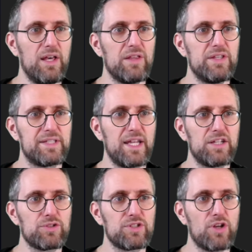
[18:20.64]
The
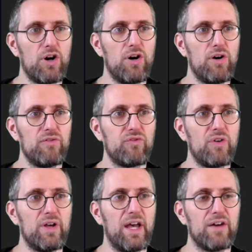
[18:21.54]
status of
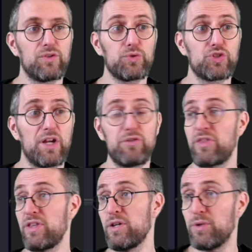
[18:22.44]
evolutionary
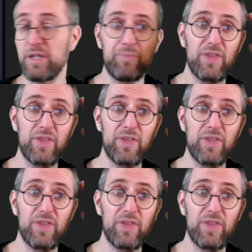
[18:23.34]
theory.